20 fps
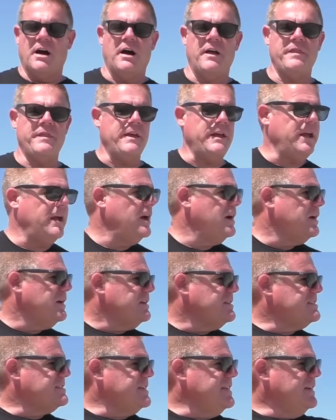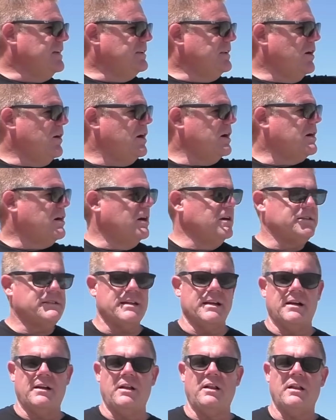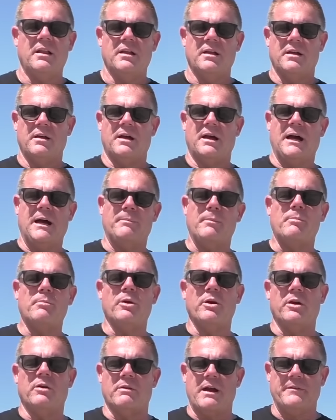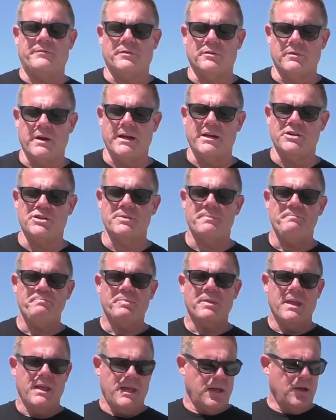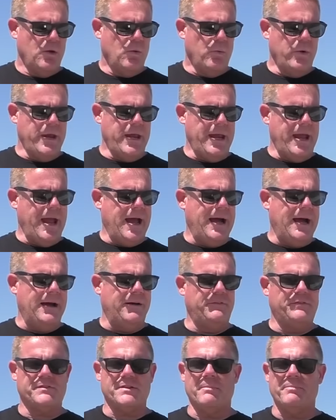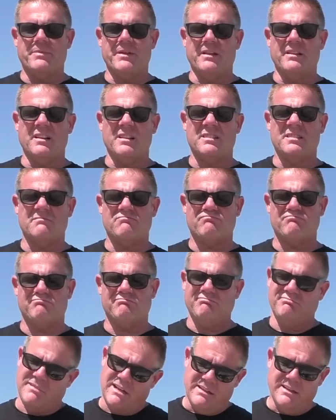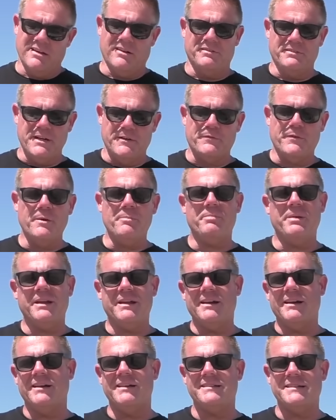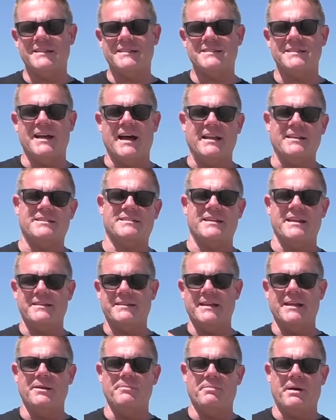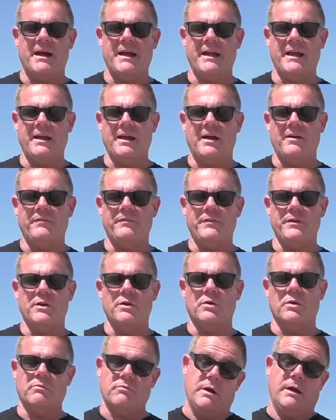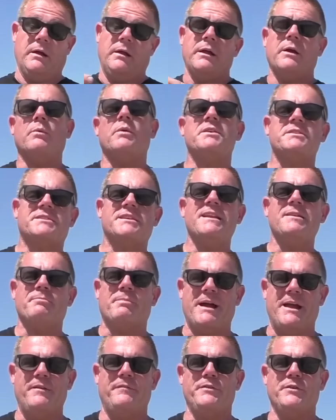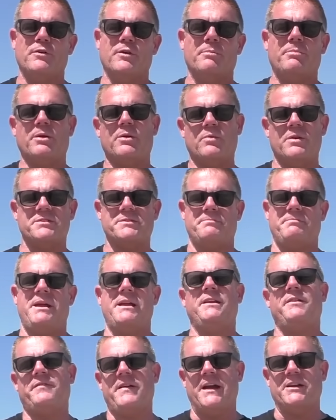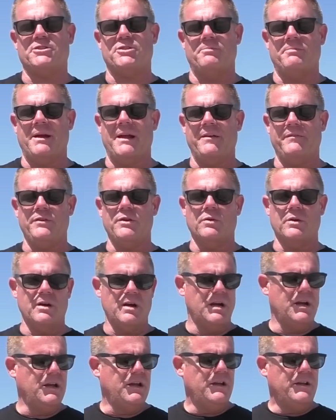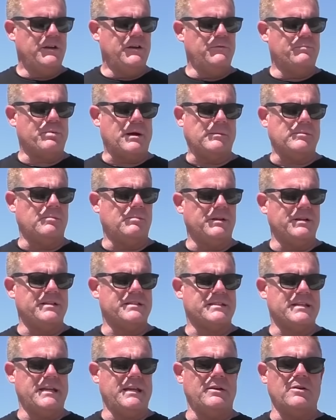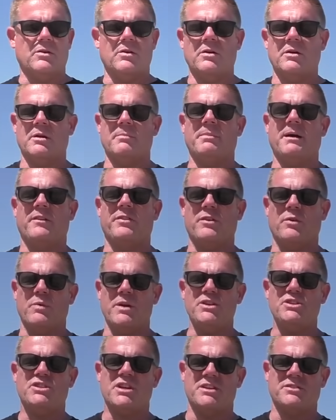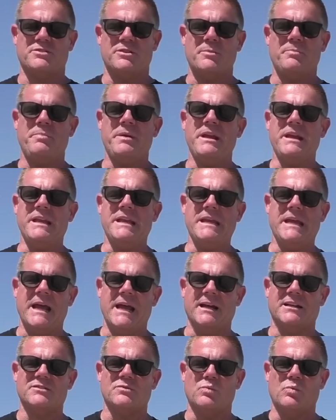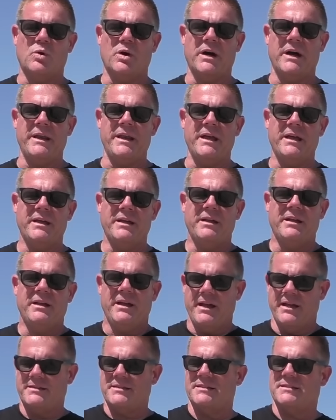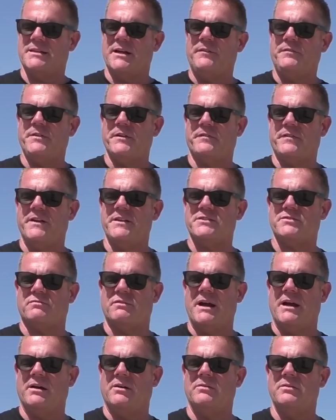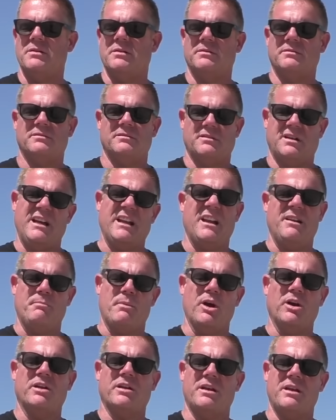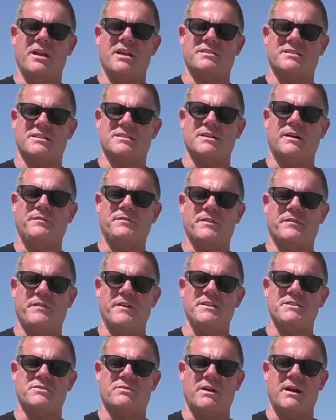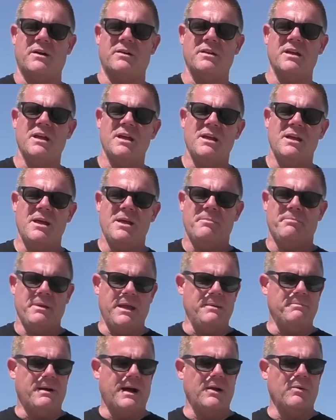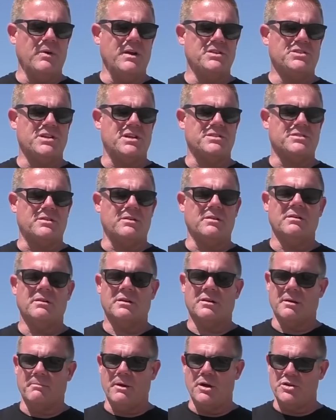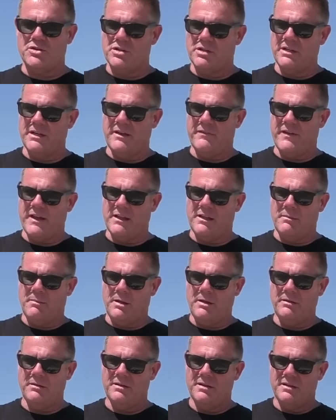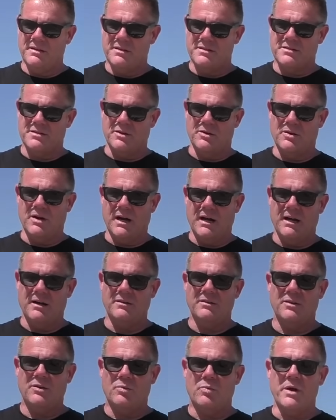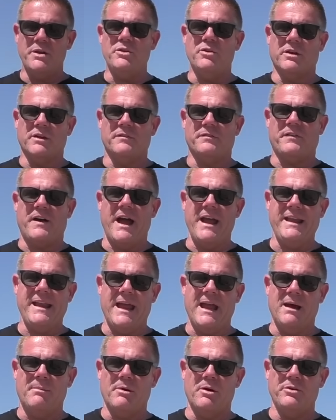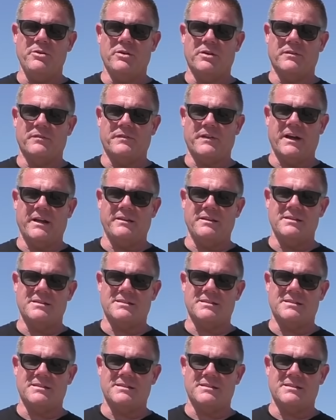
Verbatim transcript: on the Sinaloa Cartel Memorial Rifle Range. We have something that's a little different because it's not sent in by a viewer. Well, it was sent by a viewer, but it wasn't manufactured by a viewer. You've probably seen or heard about the Winchester PDX1. It's a self-defense round, kind of marketed as a self-defense round, made by Winchester, commercially available. So when you can find ammo, you can find